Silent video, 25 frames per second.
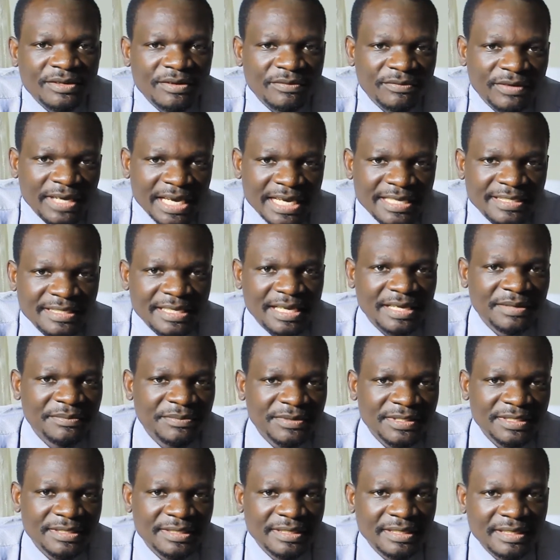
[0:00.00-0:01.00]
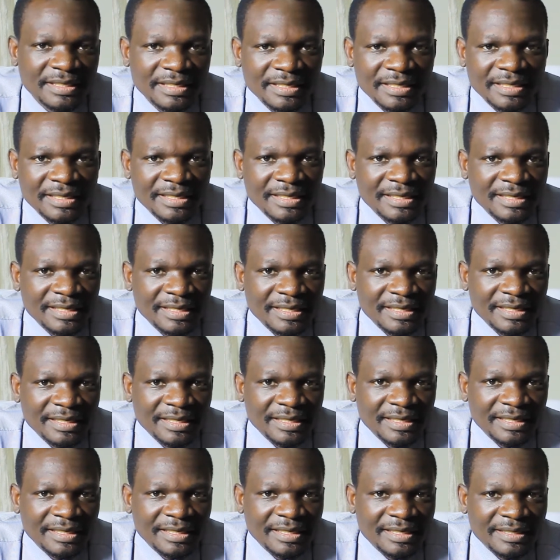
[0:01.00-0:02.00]
of enzymes
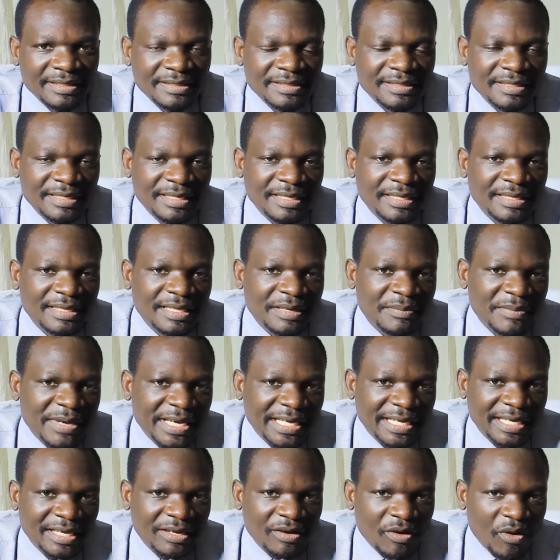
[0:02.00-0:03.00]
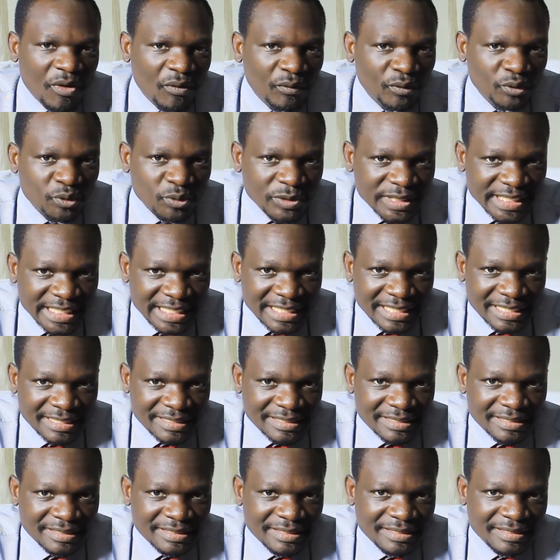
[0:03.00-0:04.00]
is in the making of
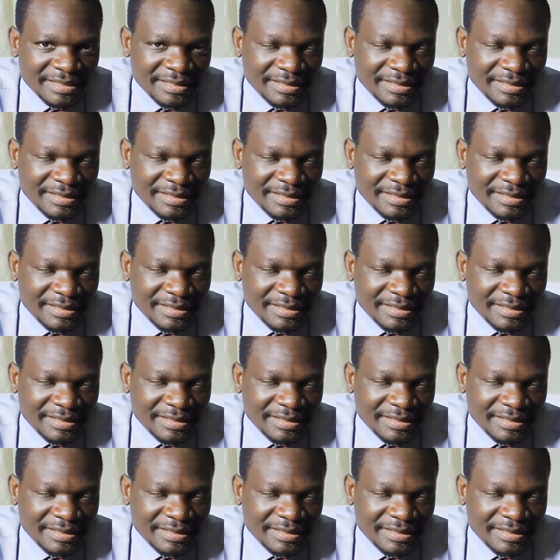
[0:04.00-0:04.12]
sweeteners,